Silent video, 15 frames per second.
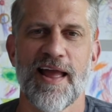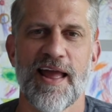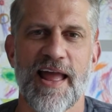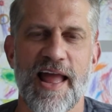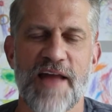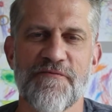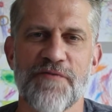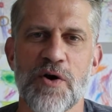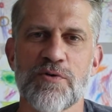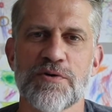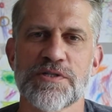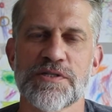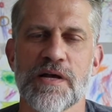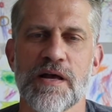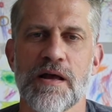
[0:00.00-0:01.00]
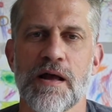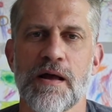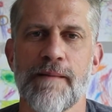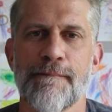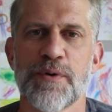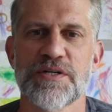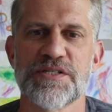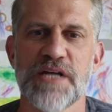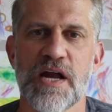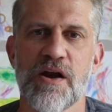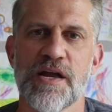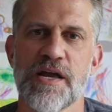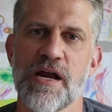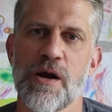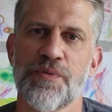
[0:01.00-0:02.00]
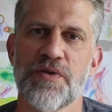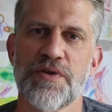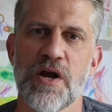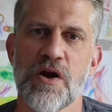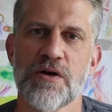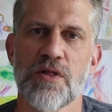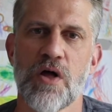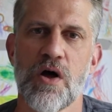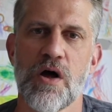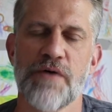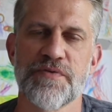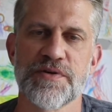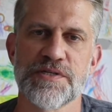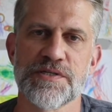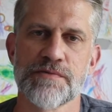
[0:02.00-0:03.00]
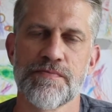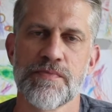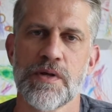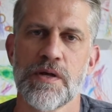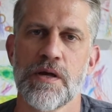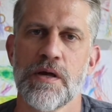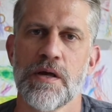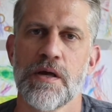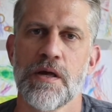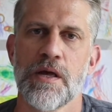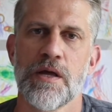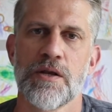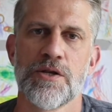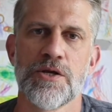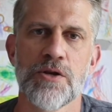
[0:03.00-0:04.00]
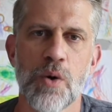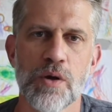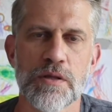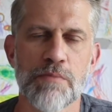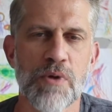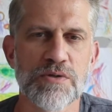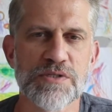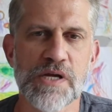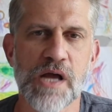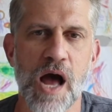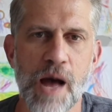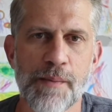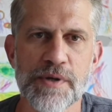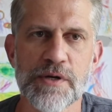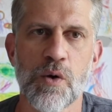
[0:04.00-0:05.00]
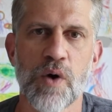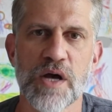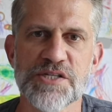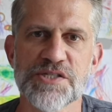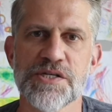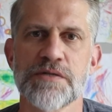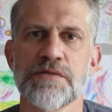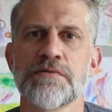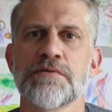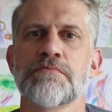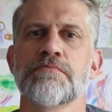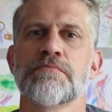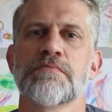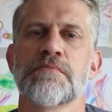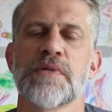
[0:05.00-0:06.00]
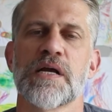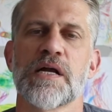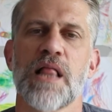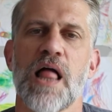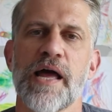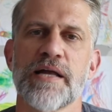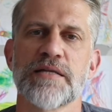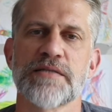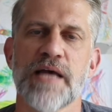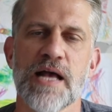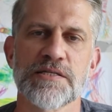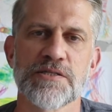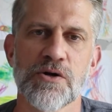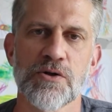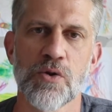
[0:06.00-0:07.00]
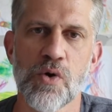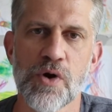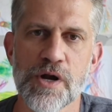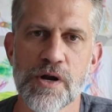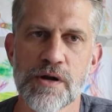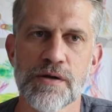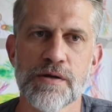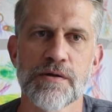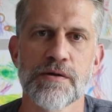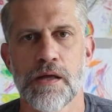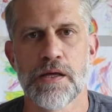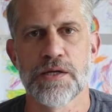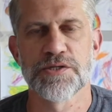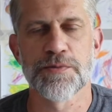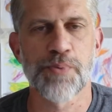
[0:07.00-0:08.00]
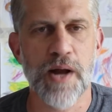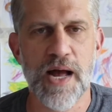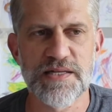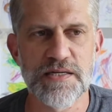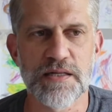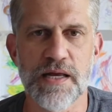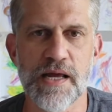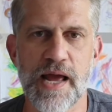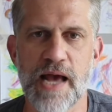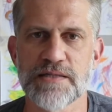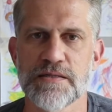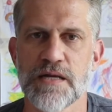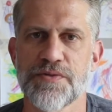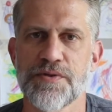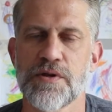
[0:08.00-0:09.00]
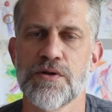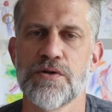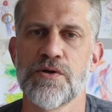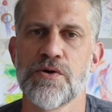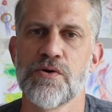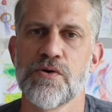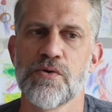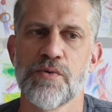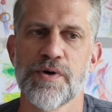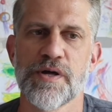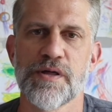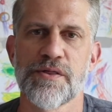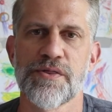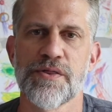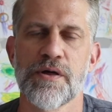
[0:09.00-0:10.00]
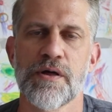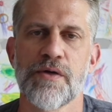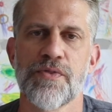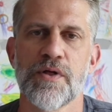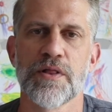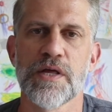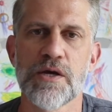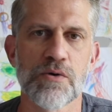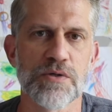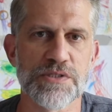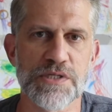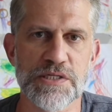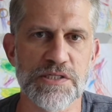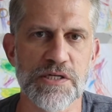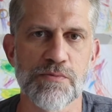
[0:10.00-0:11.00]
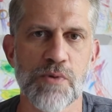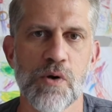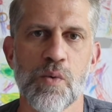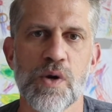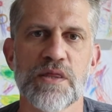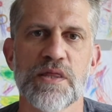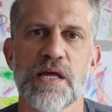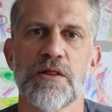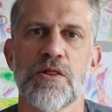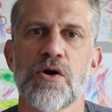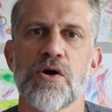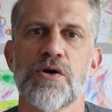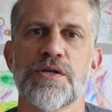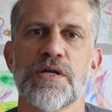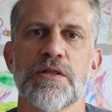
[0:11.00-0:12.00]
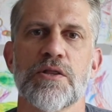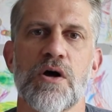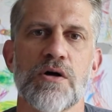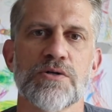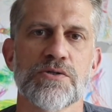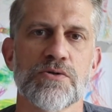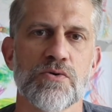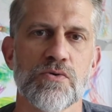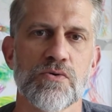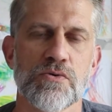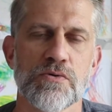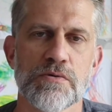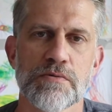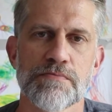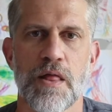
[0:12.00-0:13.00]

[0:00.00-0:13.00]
Hey folks, Derrick here with the Derrick Law Office. Do you know what the most common question clients ask their lawyer? Surprisingly, it has nothing to do with the legal system or what they learned in law school.